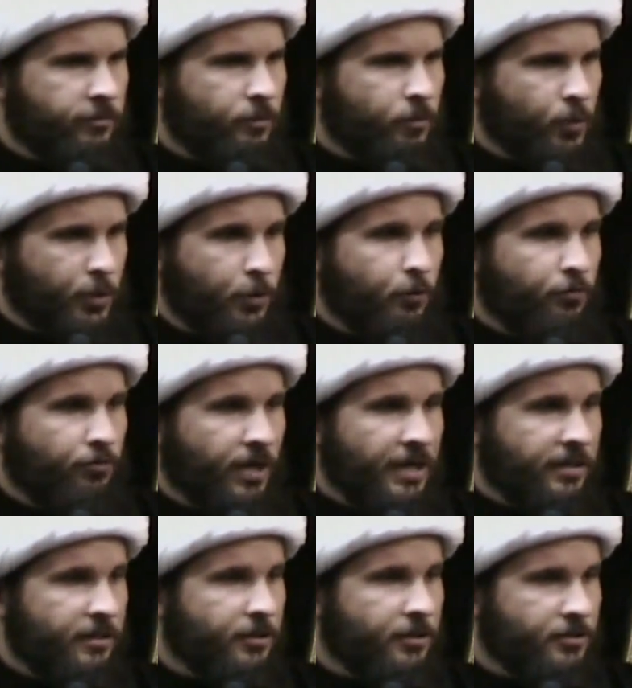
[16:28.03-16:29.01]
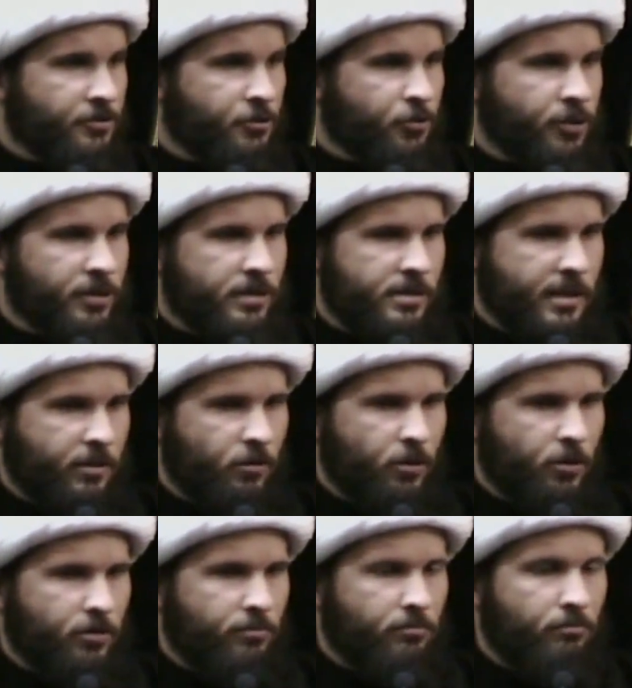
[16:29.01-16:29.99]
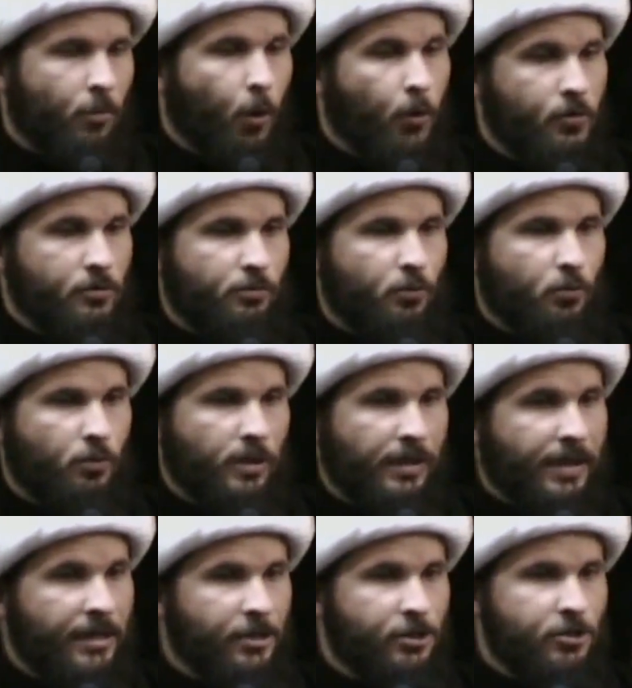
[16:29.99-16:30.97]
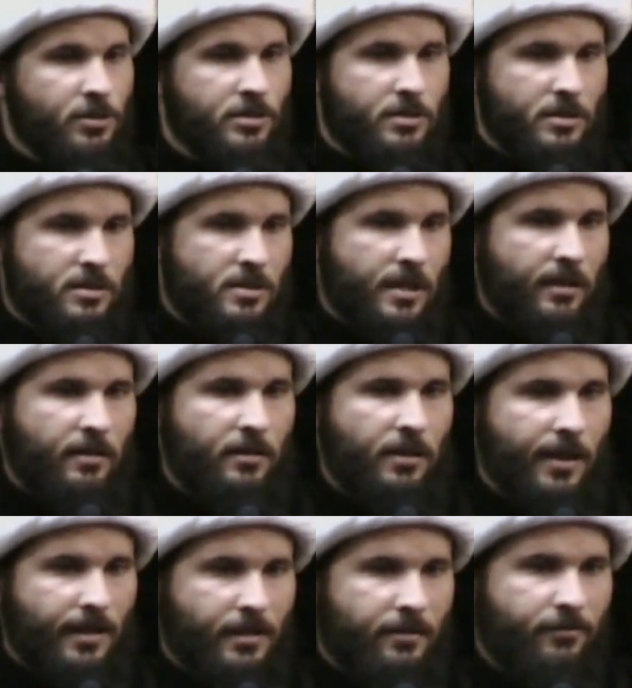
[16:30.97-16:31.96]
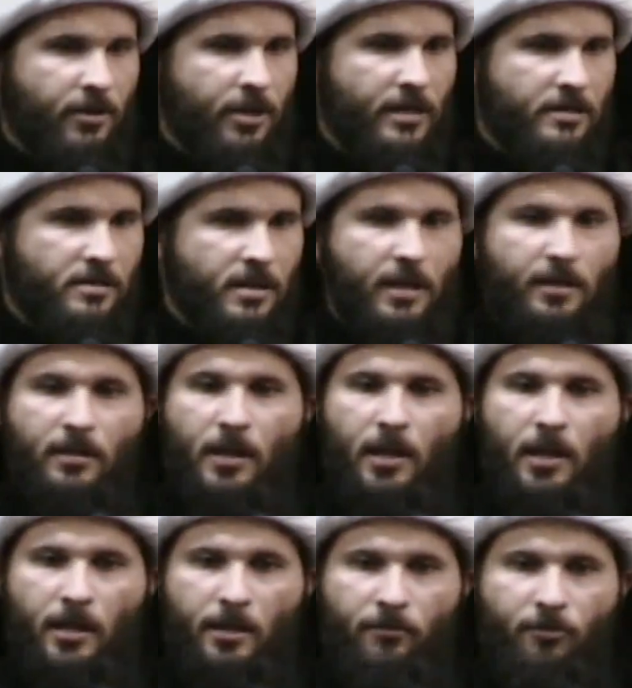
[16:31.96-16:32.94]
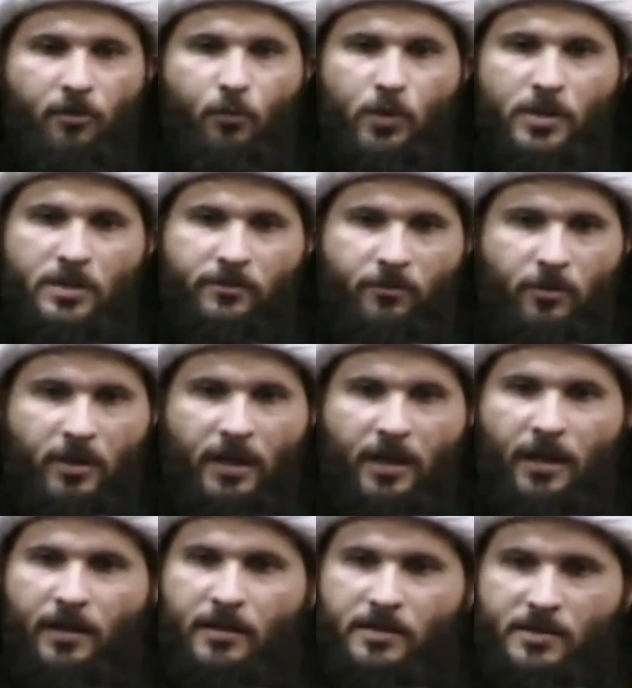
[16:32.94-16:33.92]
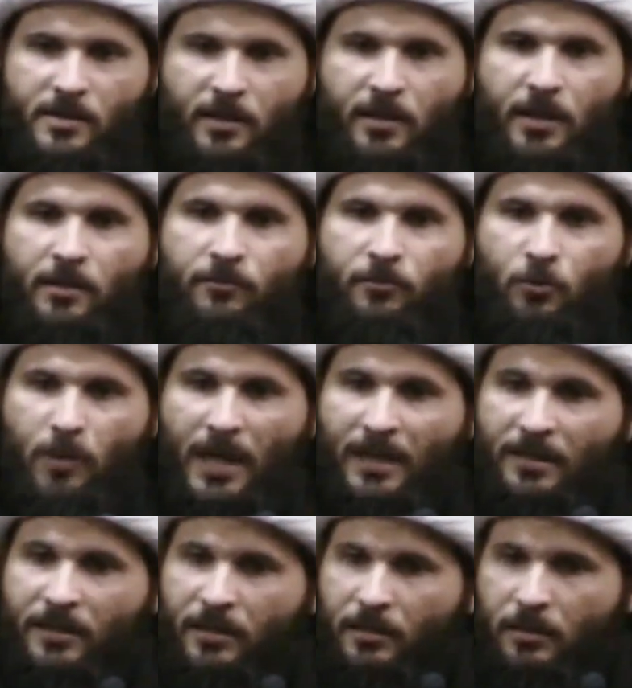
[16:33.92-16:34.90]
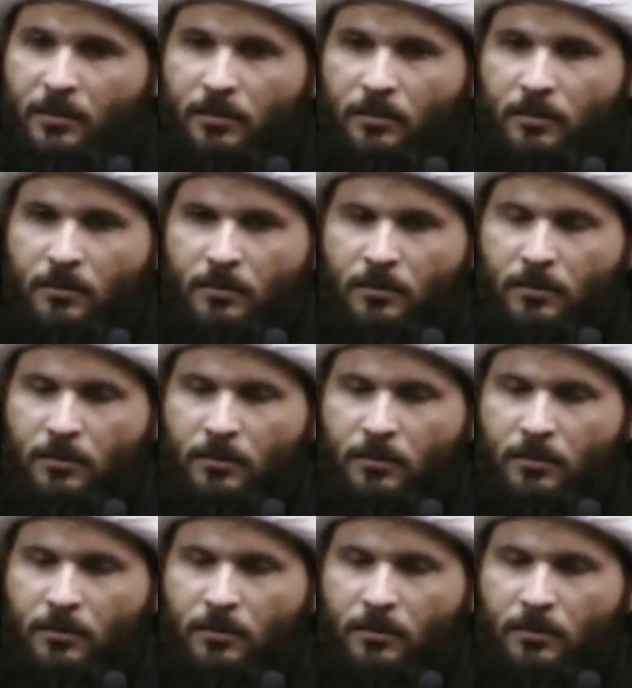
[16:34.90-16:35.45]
what you find in history is that on multiple occasions, the second Khalifa has said, if it wasn't for the guidance that came from Ali,